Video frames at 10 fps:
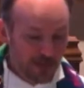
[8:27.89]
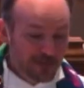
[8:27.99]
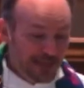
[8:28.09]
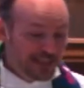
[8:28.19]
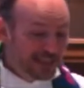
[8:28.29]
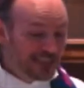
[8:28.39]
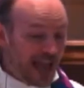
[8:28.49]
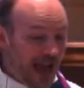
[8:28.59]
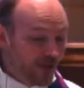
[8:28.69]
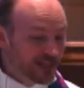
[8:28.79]
And it
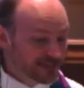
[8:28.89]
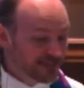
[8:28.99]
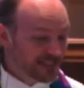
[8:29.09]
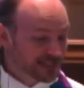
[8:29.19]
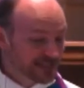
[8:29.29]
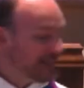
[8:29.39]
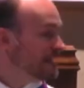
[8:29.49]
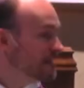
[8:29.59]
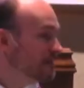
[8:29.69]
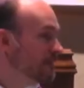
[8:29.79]
now exists
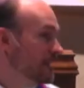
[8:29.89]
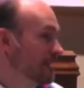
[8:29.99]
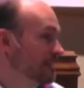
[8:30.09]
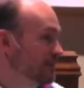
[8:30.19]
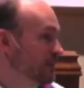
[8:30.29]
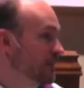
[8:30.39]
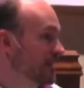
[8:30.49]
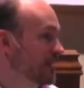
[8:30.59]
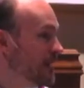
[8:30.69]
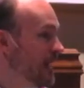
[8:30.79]
as a funny story
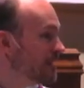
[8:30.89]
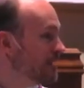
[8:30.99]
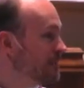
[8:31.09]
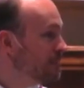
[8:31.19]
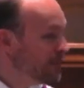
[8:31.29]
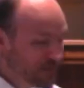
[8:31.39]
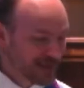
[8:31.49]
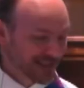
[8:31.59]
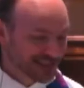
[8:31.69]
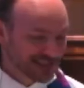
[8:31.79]
about
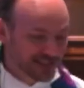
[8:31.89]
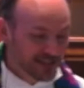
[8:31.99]
impermanence.